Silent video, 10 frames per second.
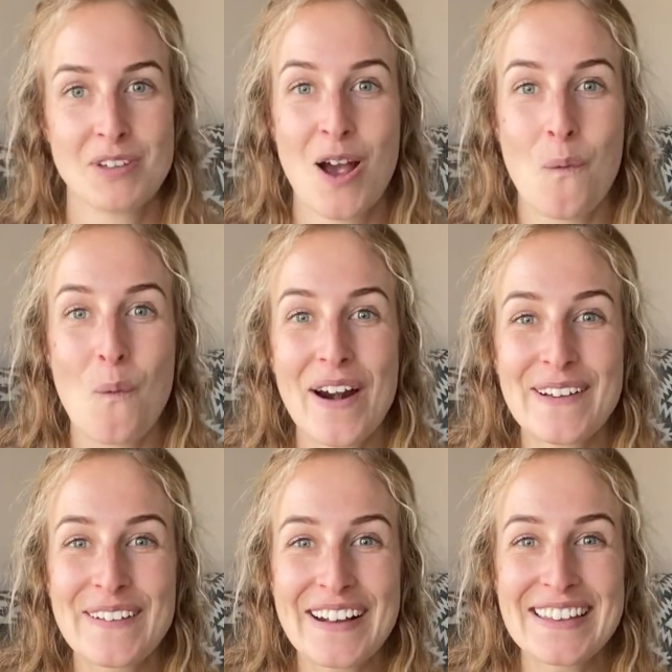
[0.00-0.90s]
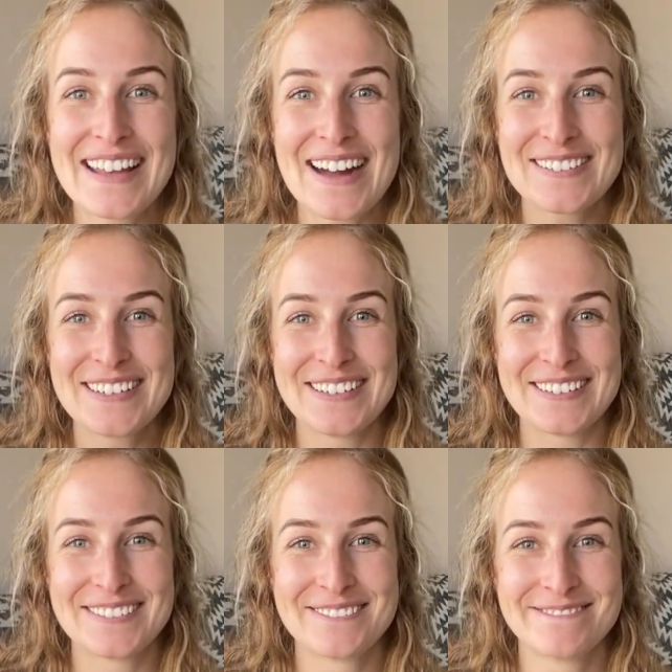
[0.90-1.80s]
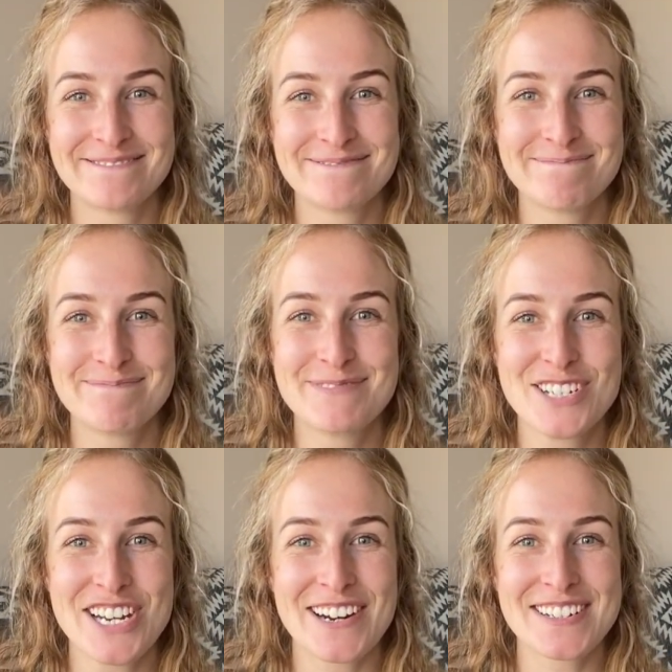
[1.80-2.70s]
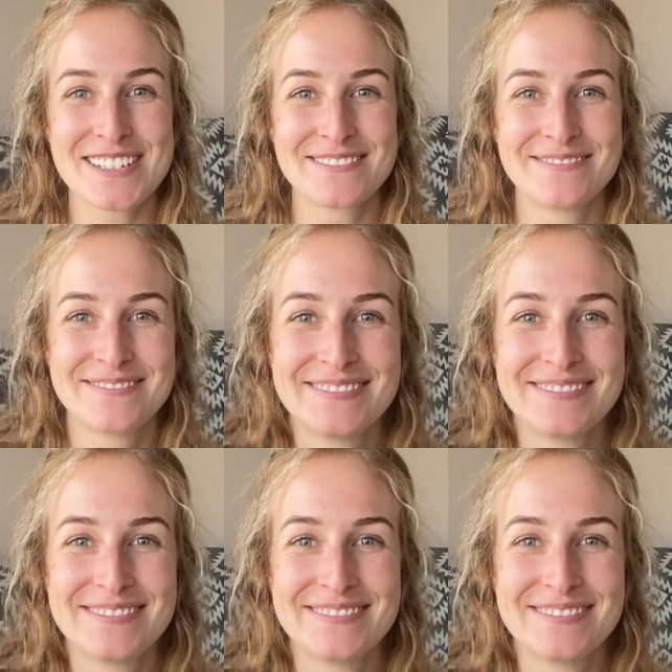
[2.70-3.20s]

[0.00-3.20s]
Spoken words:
1 o'clock in the afternoon. Cheers.